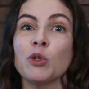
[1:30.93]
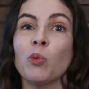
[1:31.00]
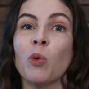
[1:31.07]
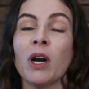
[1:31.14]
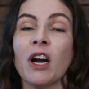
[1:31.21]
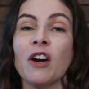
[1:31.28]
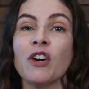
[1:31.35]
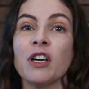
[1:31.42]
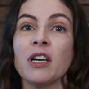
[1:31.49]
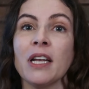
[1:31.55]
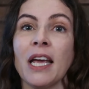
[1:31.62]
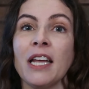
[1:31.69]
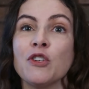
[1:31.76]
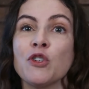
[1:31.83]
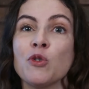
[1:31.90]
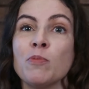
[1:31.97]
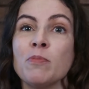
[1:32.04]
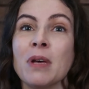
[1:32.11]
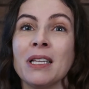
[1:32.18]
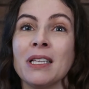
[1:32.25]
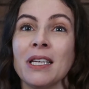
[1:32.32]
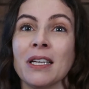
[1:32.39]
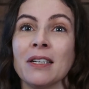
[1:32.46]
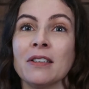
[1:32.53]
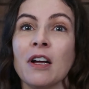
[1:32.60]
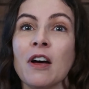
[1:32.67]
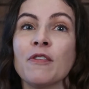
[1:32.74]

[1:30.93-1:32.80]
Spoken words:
to $182 million